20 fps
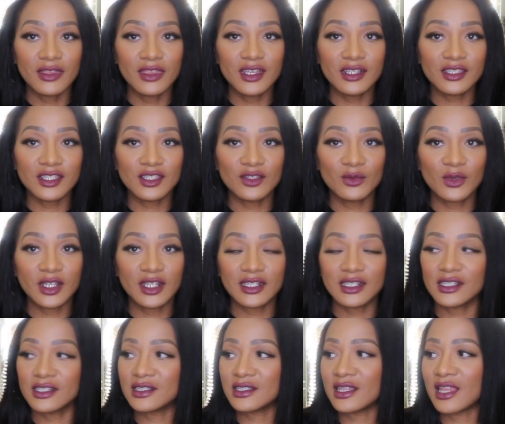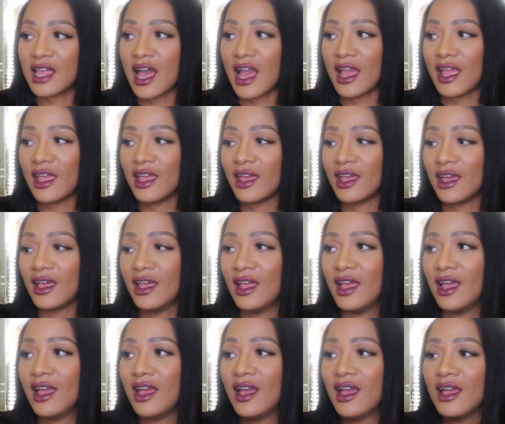This is what it looks like.
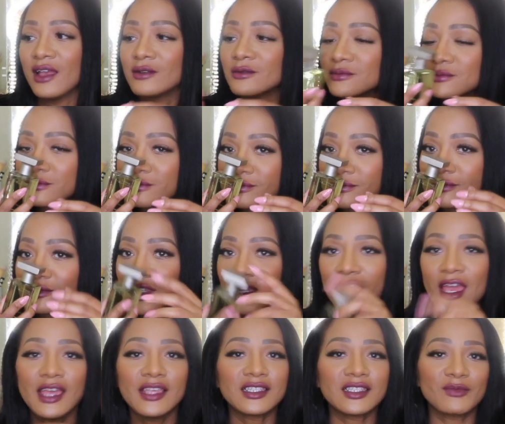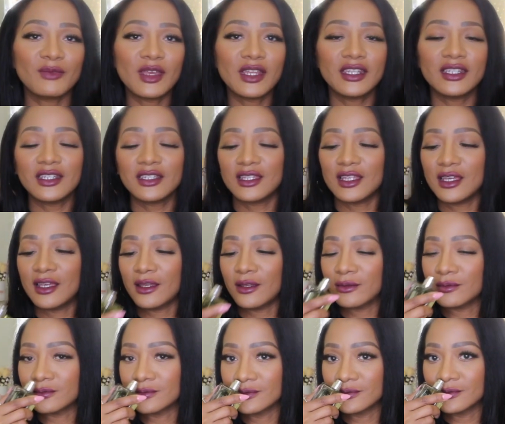Can't smell
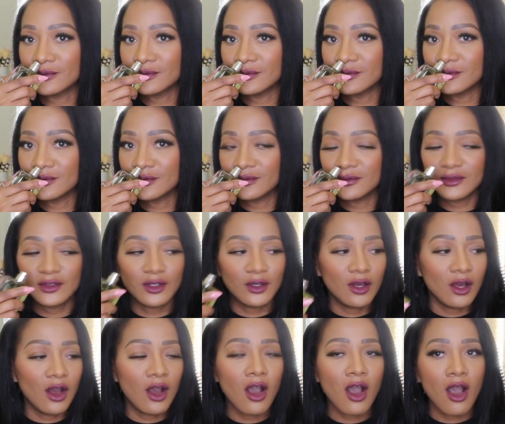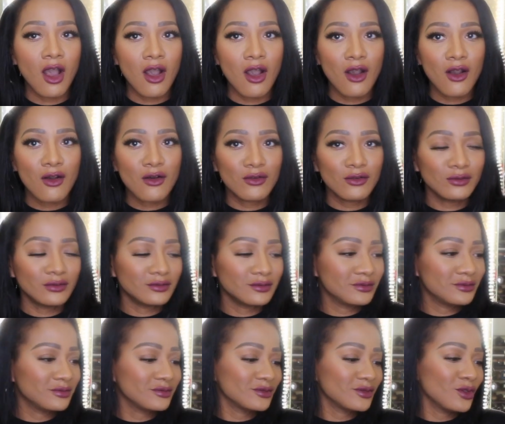anything. Uh-oh.
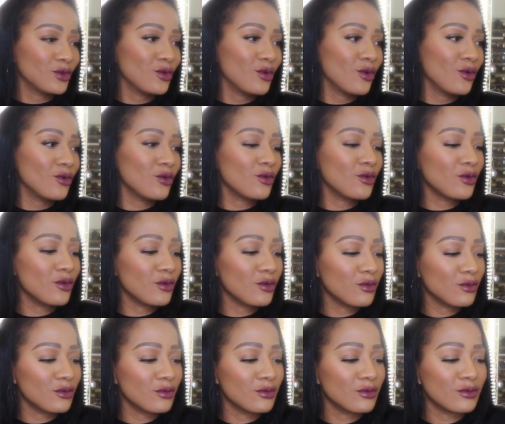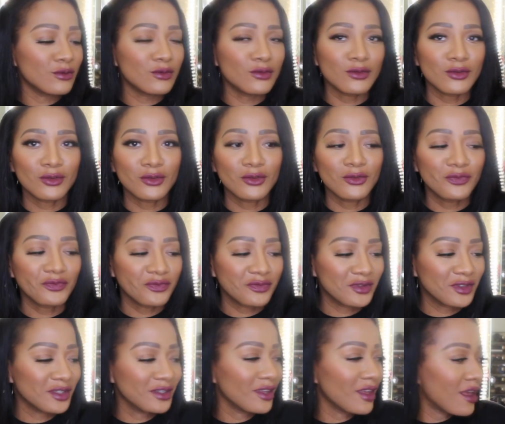Ooh.
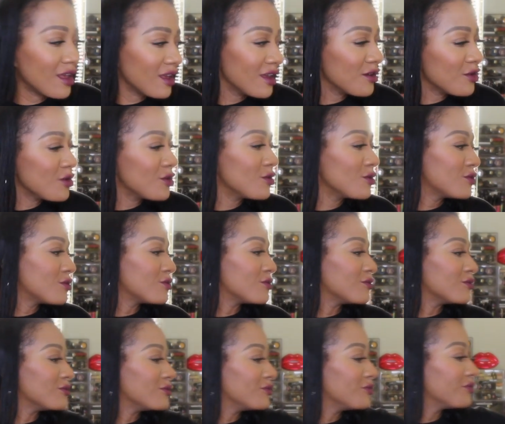Ooh.